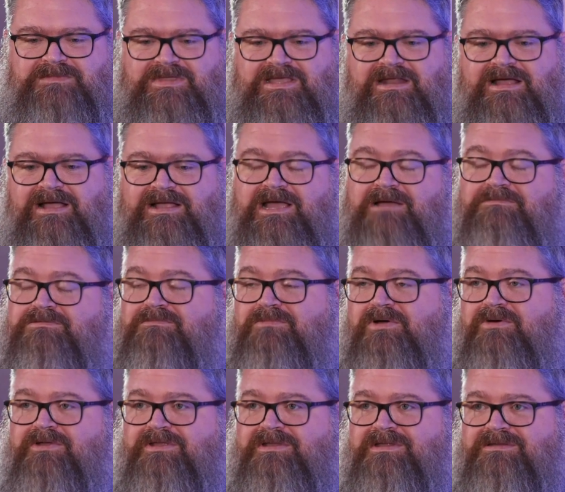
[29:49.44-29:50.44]
I got
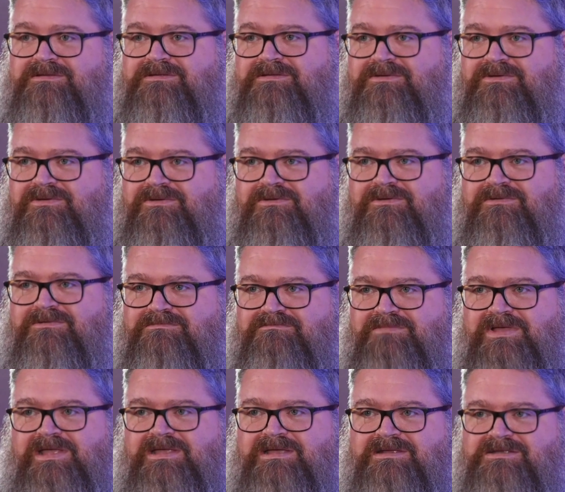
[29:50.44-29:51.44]
promoted into
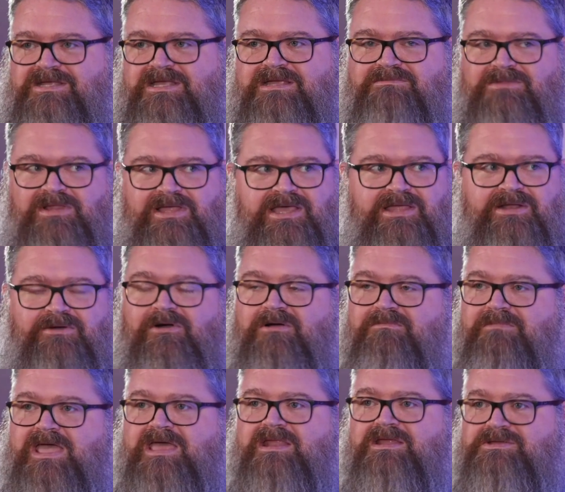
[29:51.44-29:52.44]
being a team lead or
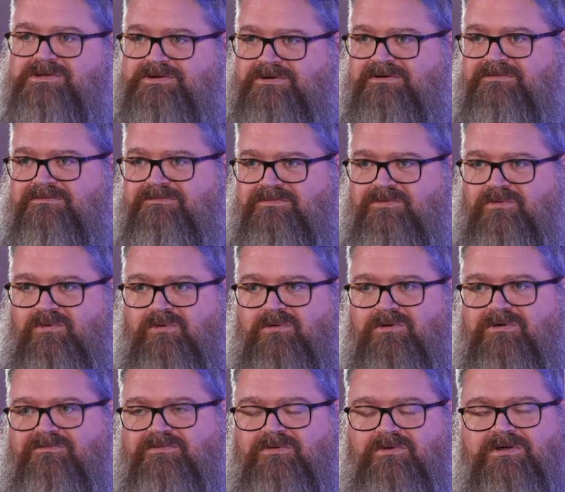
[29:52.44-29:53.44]
a manager
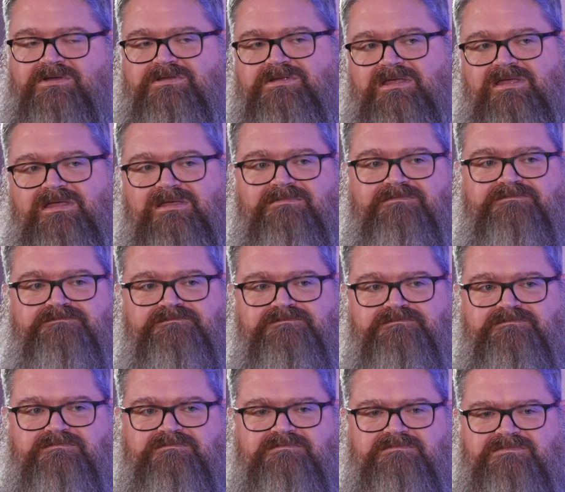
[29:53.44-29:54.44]
for a team.
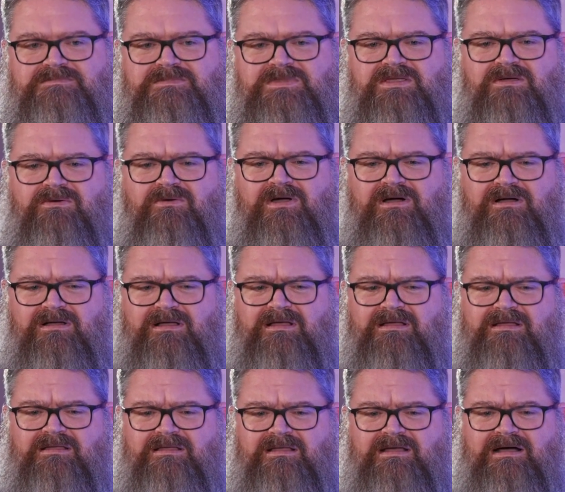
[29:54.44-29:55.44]
Well,
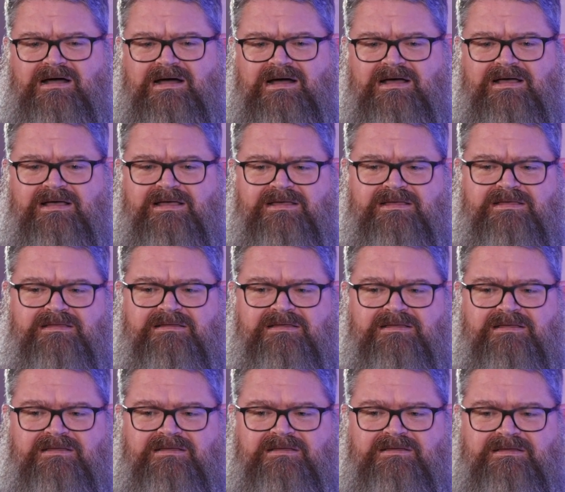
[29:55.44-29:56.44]
for
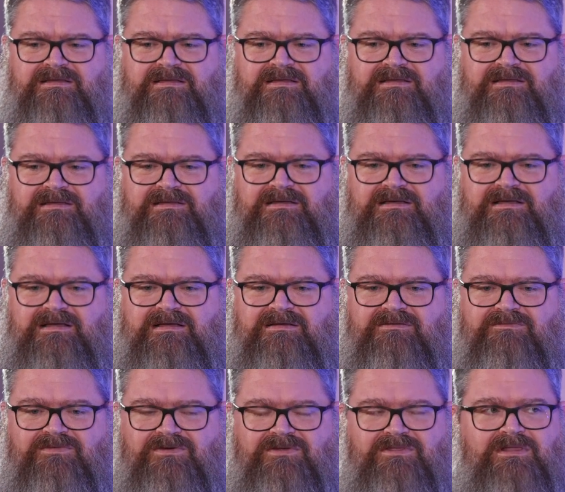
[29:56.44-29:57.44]

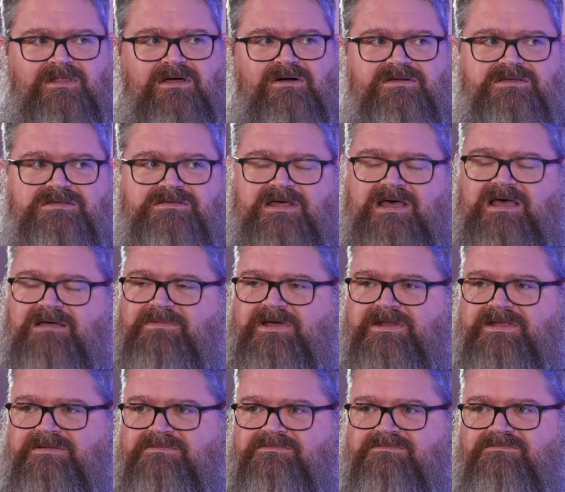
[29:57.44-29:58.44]
the longest time,
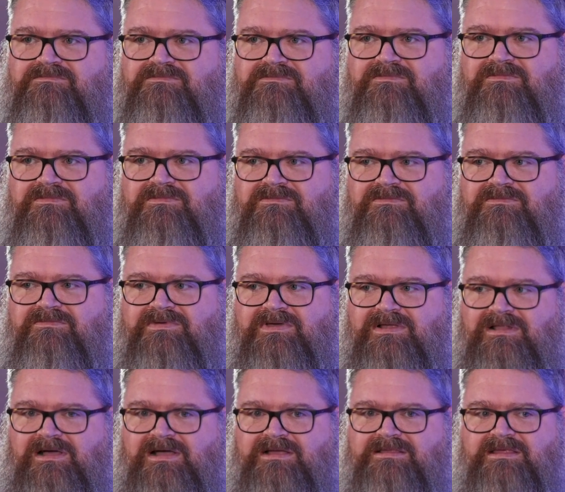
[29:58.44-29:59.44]
I didn't
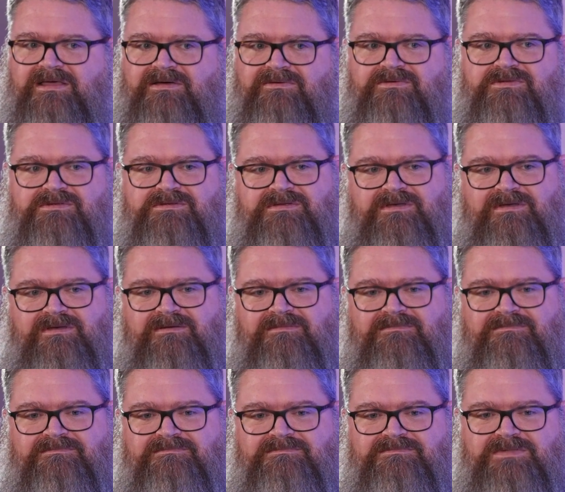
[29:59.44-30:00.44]
feel like that was,
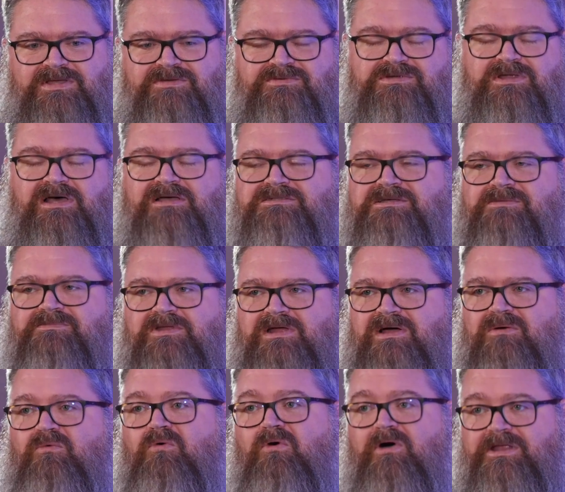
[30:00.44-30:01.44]
it was not something
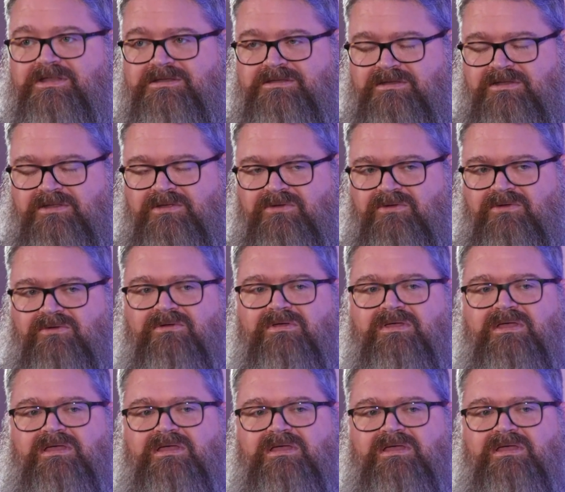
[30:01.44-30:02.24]
I wanted to do.